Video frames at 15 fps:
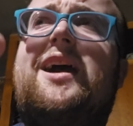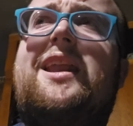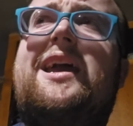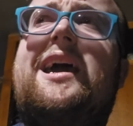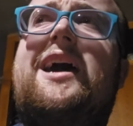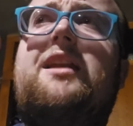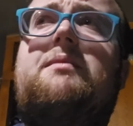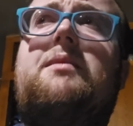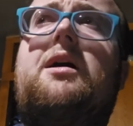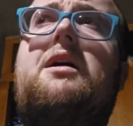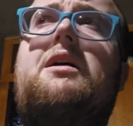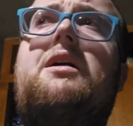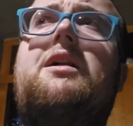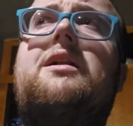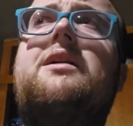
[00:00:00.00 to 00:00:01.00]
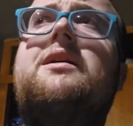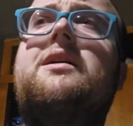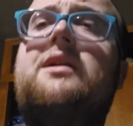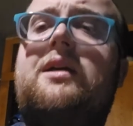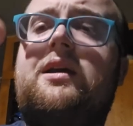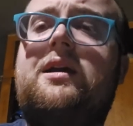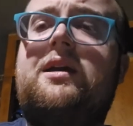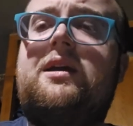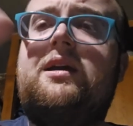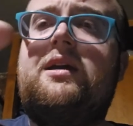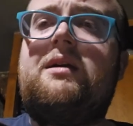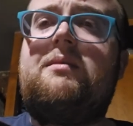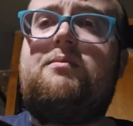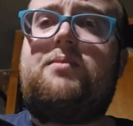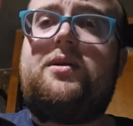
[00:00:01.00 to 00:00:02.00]
you kind of had them all.
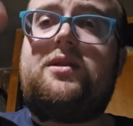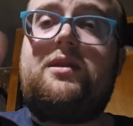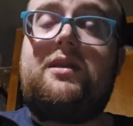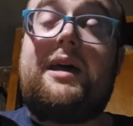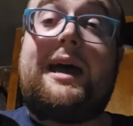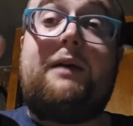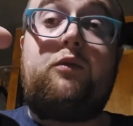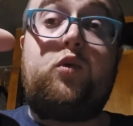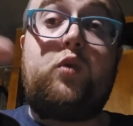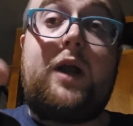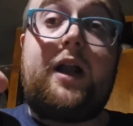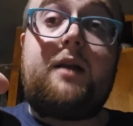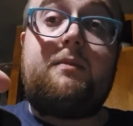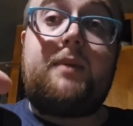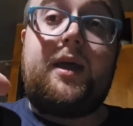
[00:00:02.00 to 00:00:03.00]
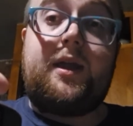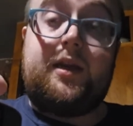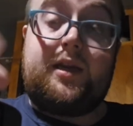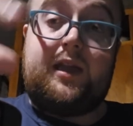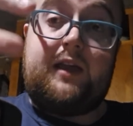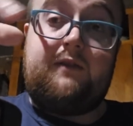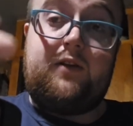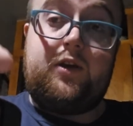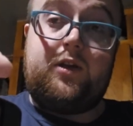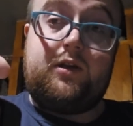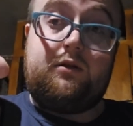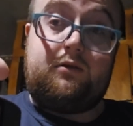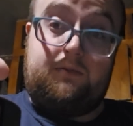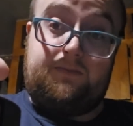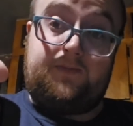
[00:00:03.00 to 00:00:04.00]
But I would recommend, if you
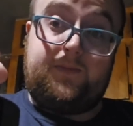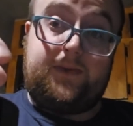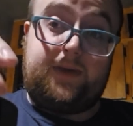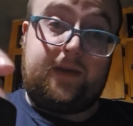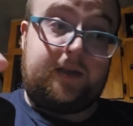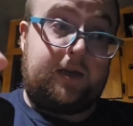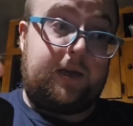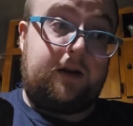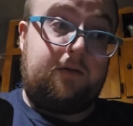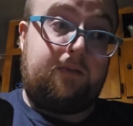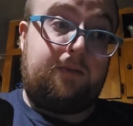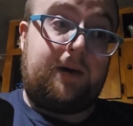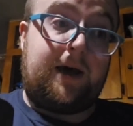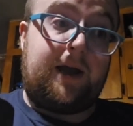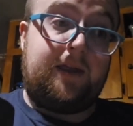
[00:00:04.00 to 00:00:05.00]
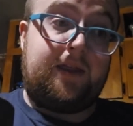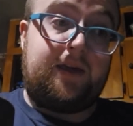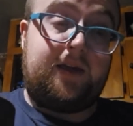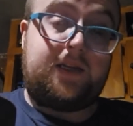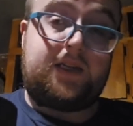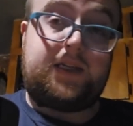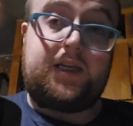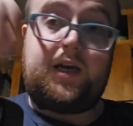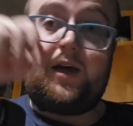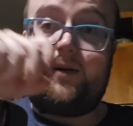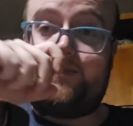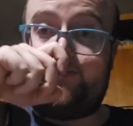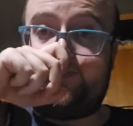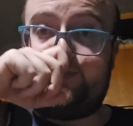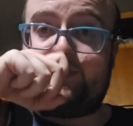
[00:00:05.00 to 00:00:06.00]
do, buy this
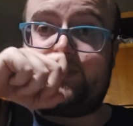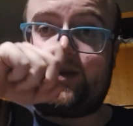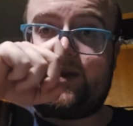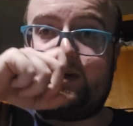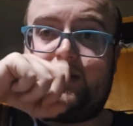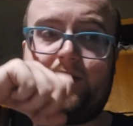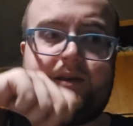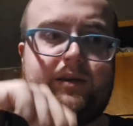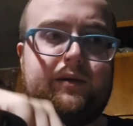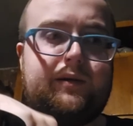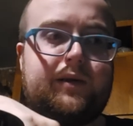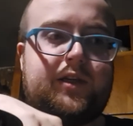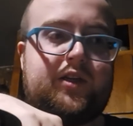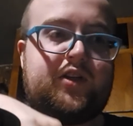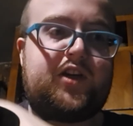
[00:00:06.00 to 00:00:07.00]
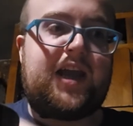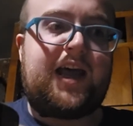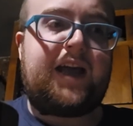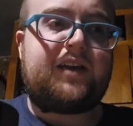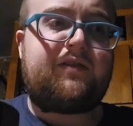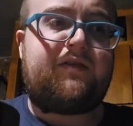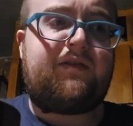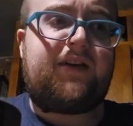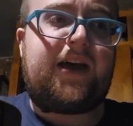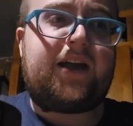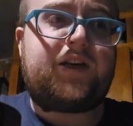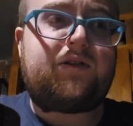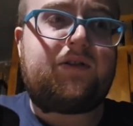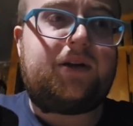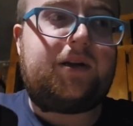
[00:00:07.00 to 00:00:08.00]
Jacked
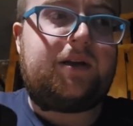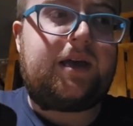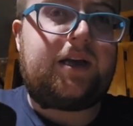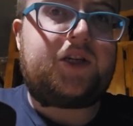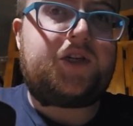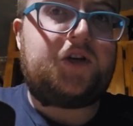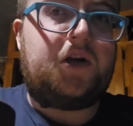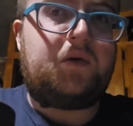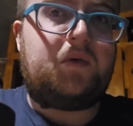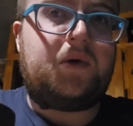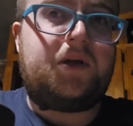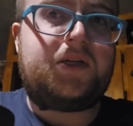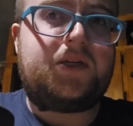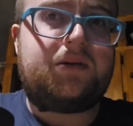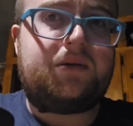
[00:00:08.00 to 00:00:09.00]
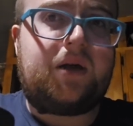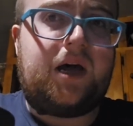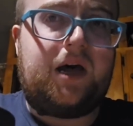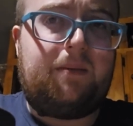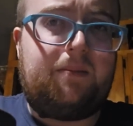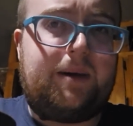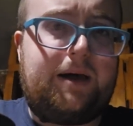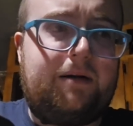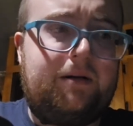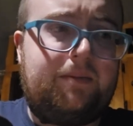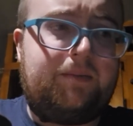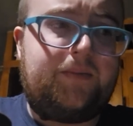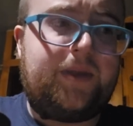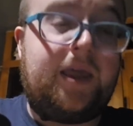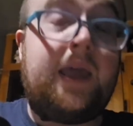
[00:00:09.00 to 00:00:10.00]
Factory X John Wick's
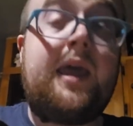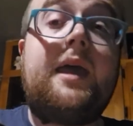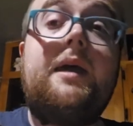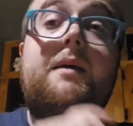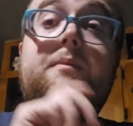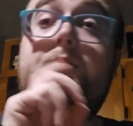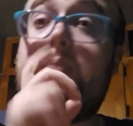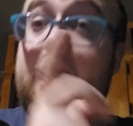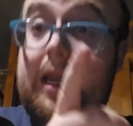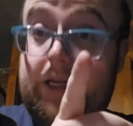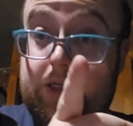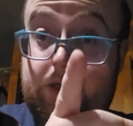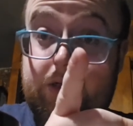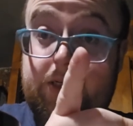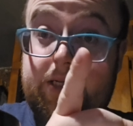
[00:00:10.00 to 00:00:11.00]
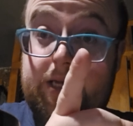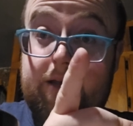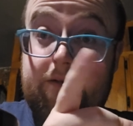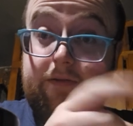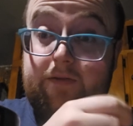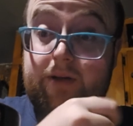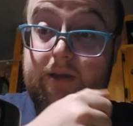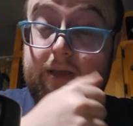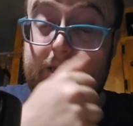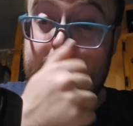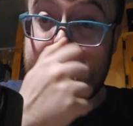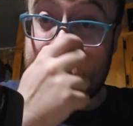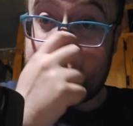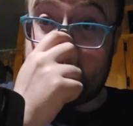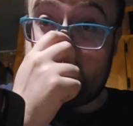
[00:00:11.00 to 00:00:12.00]
powder, pace yourself.
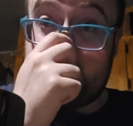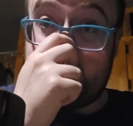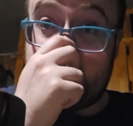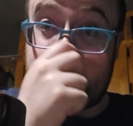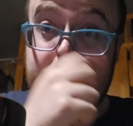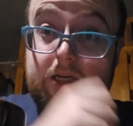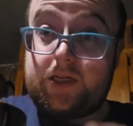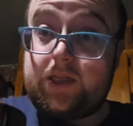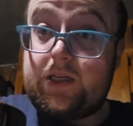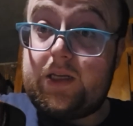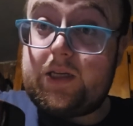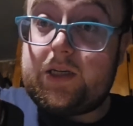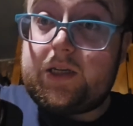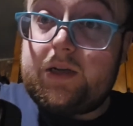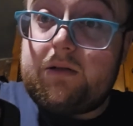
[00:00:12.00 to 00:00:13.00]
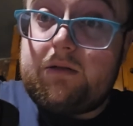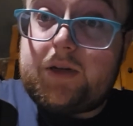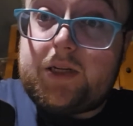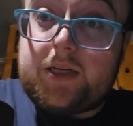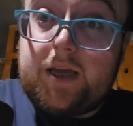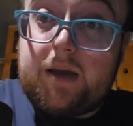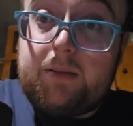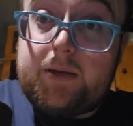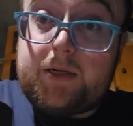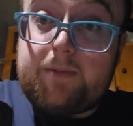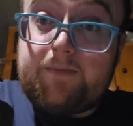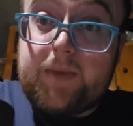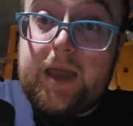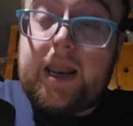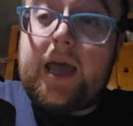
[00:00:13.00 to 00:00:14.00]
Just these 2
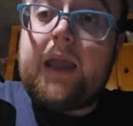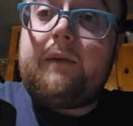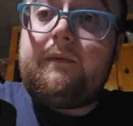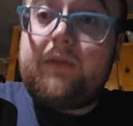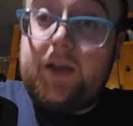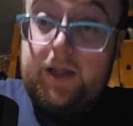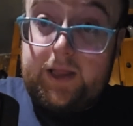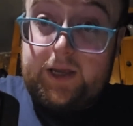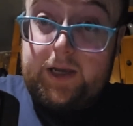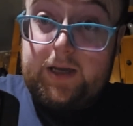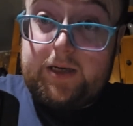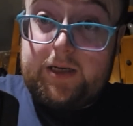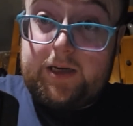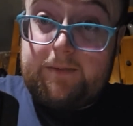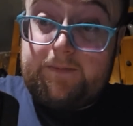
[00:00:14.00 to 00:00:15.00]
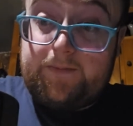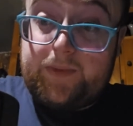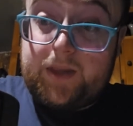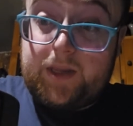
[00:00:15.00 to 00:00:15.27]
sips, and I am feeling it.